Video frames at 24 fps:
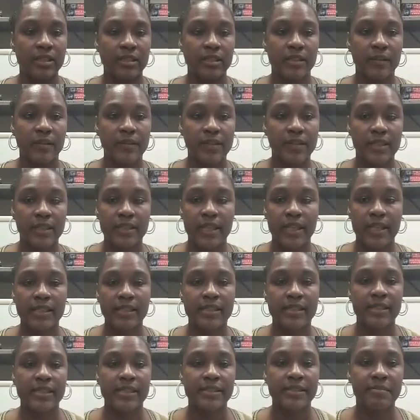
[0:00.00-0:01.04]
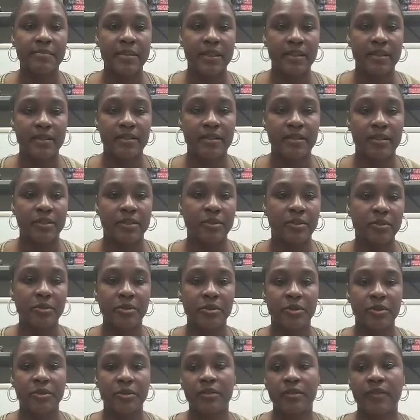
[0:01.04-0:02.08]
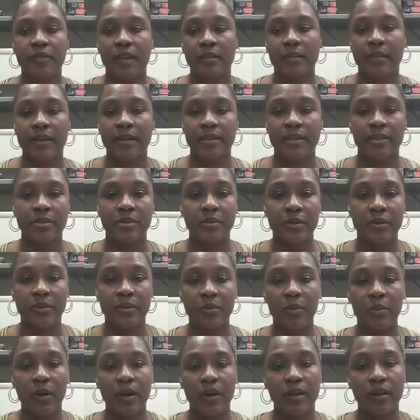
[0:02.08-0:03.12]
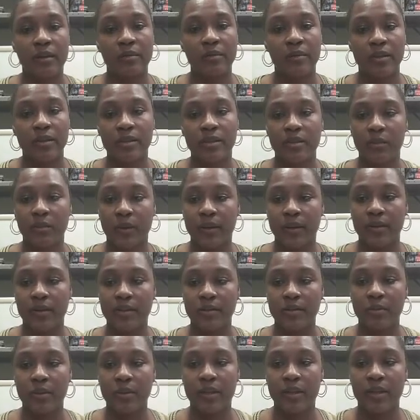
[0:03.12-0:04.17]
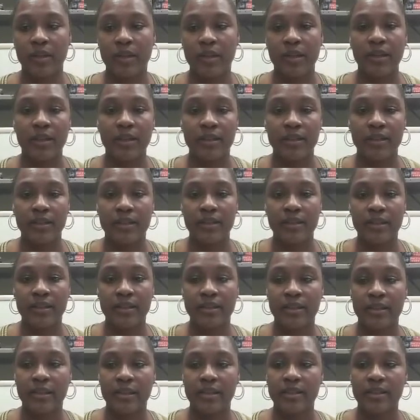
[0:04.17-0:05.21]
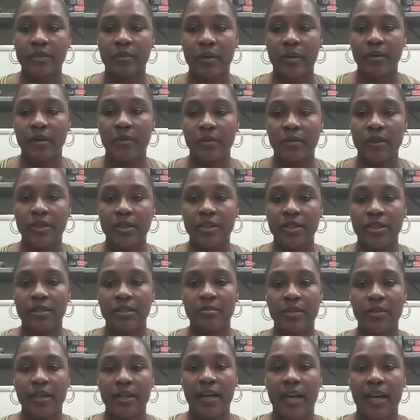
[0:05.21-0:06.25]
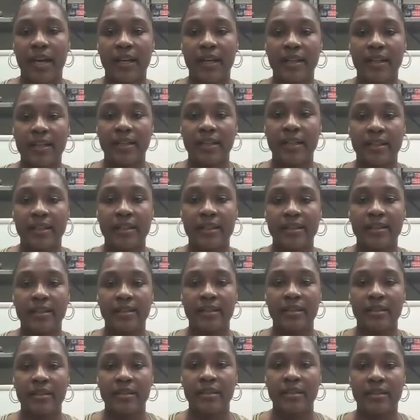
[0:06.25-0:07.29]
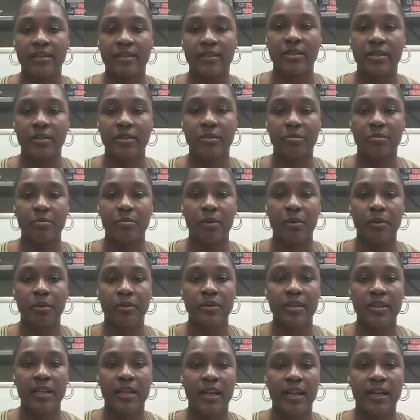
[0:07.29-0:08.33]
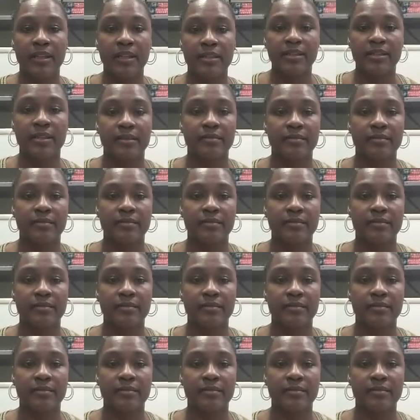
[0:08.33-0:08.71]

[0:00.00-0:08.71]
So in this case, since b is 2, 2 divided by 2 is 1, and 1 squared is 1, this is what we should be adding in to both sides.